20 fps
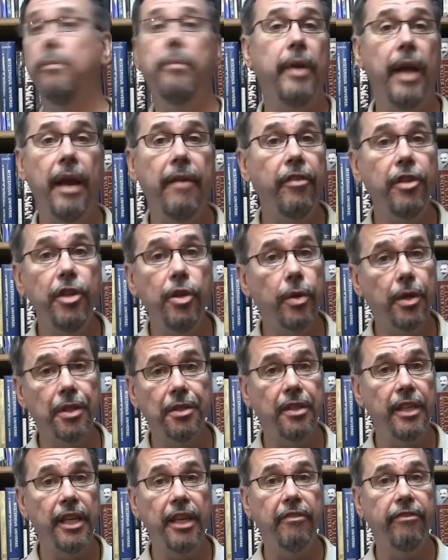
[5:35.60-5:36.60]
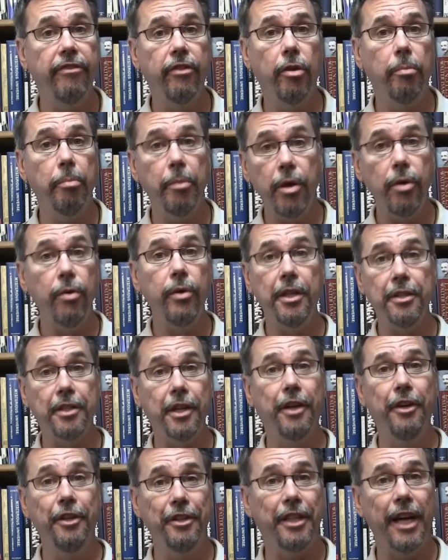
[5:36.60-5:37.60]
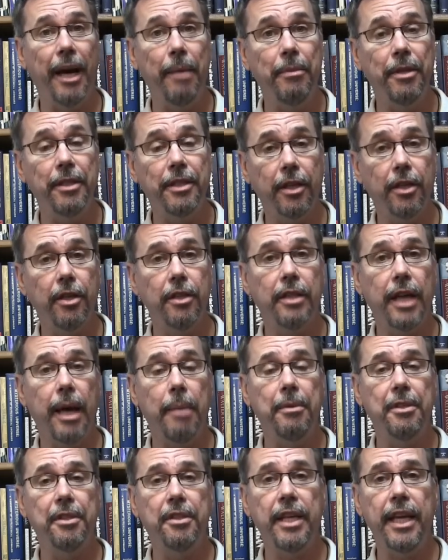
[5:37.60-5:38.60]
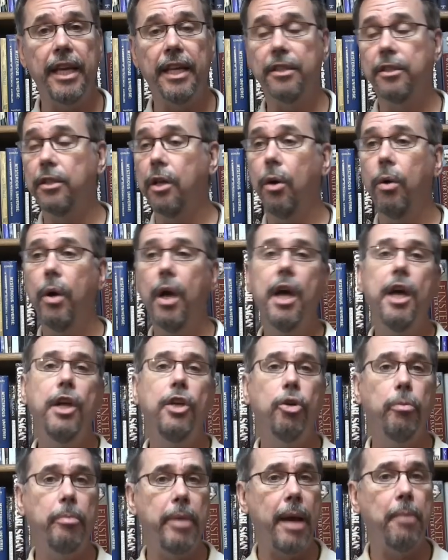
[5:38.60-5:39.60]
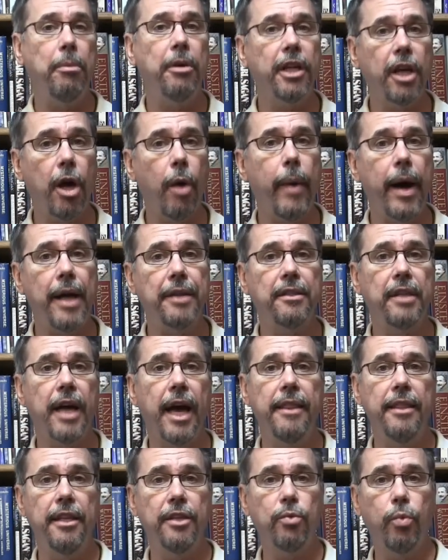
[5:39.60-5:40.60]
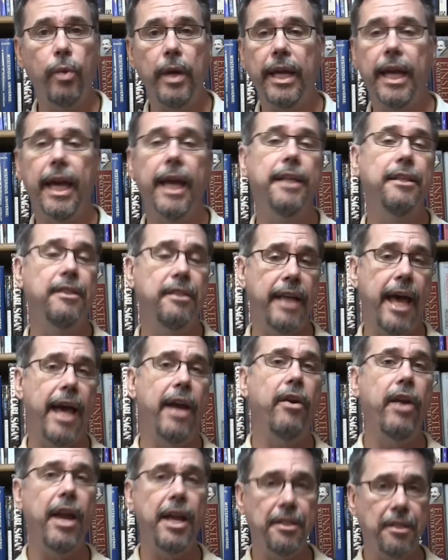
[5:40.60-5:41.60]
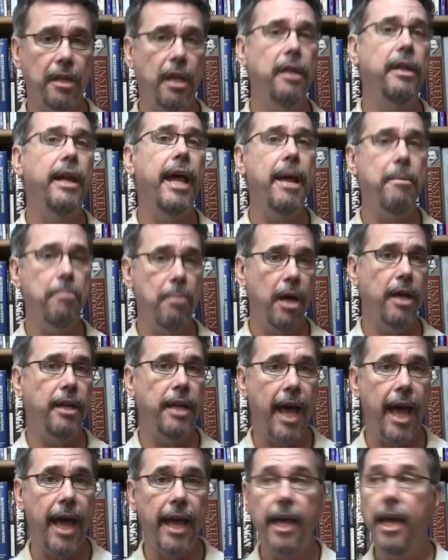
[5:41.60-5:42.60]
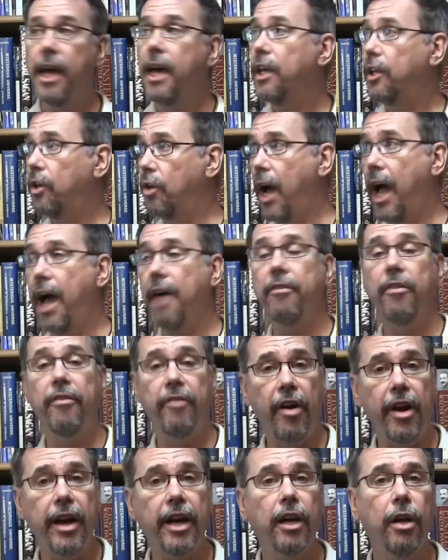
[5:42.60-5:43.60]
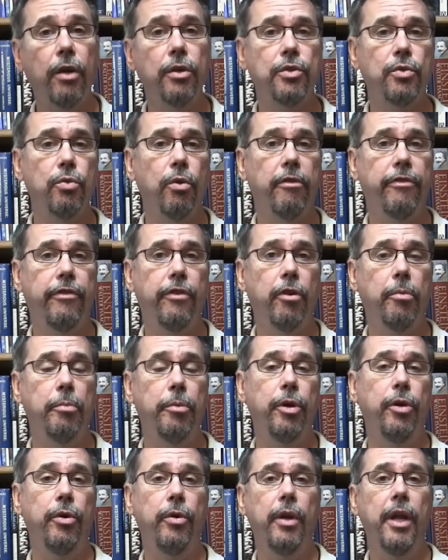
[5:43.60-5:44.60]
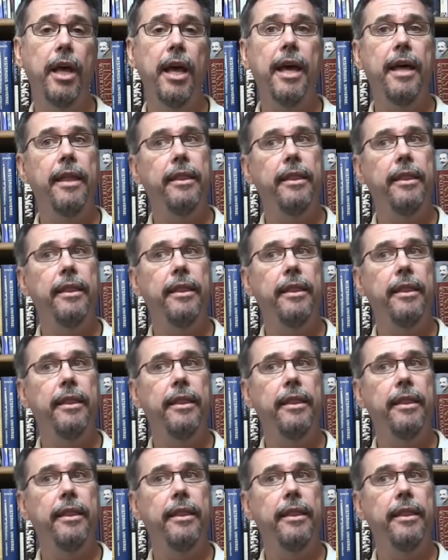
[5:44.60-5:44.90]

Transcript: whenever you can see a full moon is a good time is a good time to see it so you'll be able to go outside this weekend saturday sunday monday you'll have a very close to a full moon